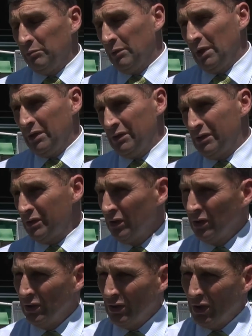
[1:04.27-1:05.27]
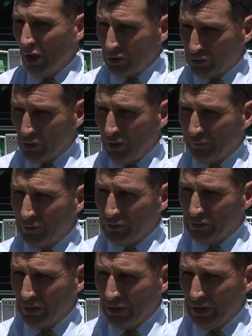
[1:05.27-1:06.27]
it means a
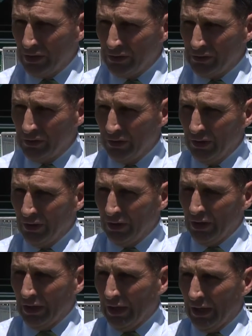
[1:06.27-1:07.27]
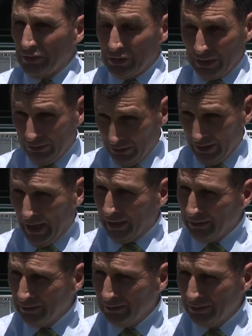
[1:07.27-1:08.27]
surface that is second to
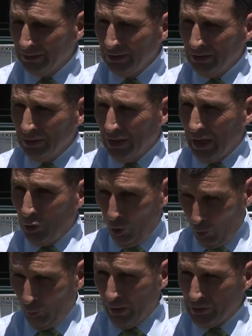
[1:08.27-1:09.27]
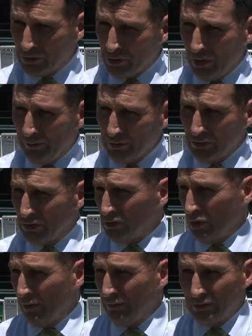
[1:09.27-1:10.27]
none. An all-weather surface, a
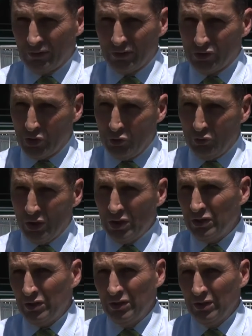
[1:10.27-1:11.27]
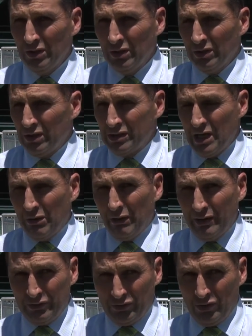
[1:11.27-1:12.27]
surface that's unique. There's no
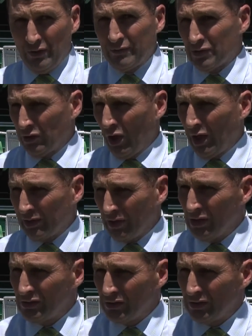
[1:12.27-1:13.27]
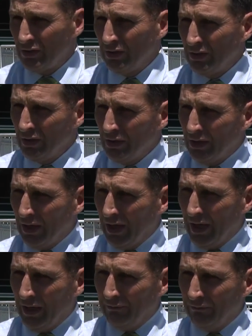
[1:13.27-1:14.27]
other surface like this
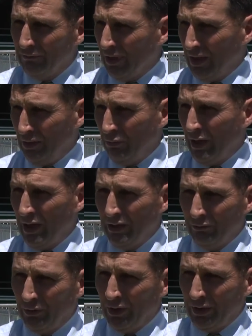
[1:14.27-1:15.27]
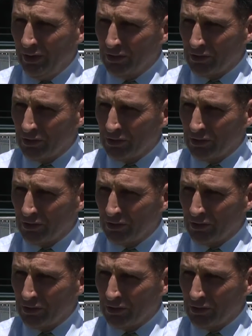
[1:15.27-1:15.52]
anywhere really in